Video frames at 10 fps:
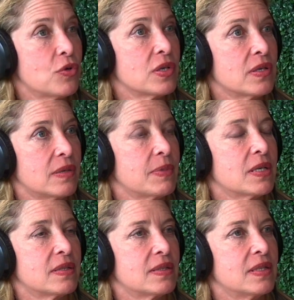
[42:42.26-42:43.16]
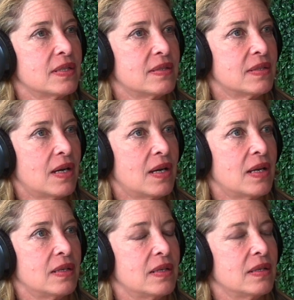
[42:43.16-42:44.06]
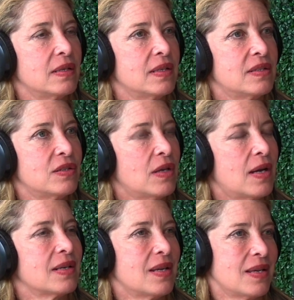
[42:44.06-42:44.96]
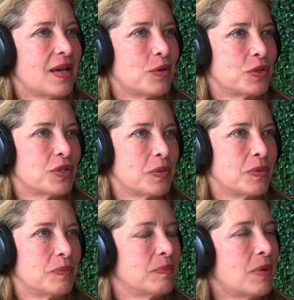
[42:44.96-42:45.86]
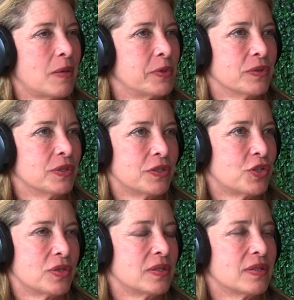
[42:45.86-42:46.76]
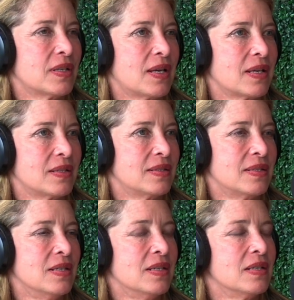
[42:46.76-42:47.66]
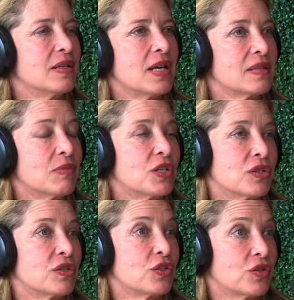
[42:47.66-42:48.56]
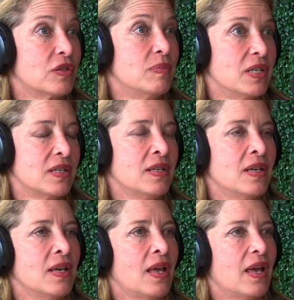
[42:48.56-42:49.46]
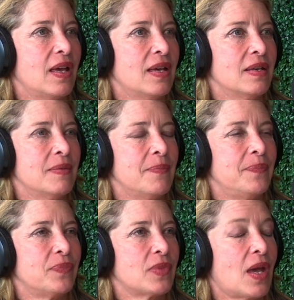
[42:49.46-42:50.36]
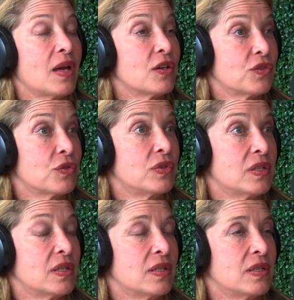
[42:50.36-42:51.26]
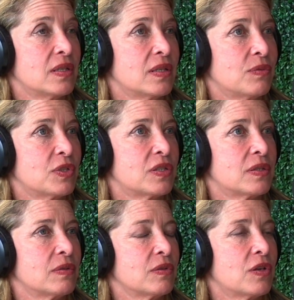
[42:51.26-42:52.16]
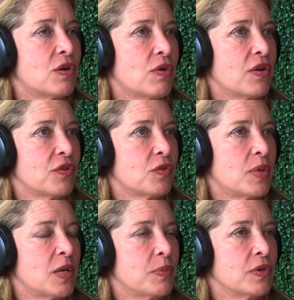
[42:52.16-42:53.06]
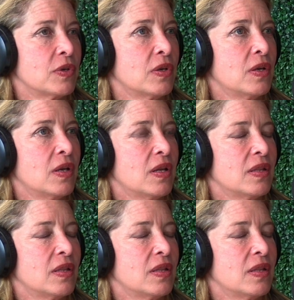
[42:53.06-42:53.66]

important because it's not getting out into the popular literature that I can see as much as it should be. I also was co-authored